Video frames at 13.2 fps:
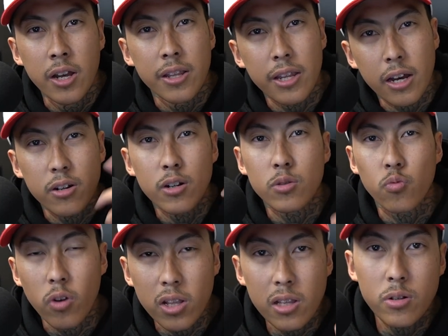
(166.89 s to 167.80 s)
Now, there's
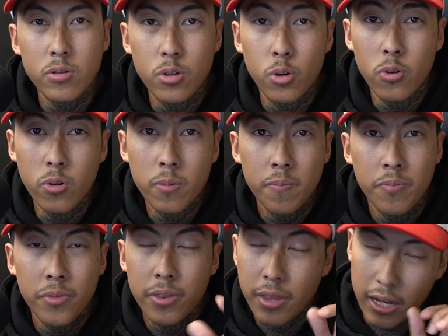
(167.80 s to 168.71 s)
one little tool.
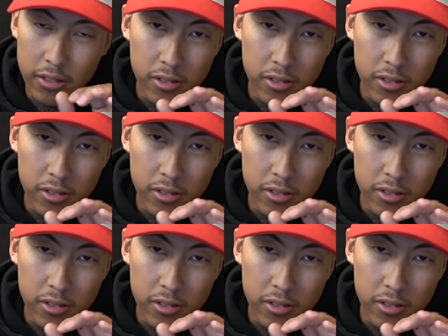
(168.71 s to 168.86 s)
Now,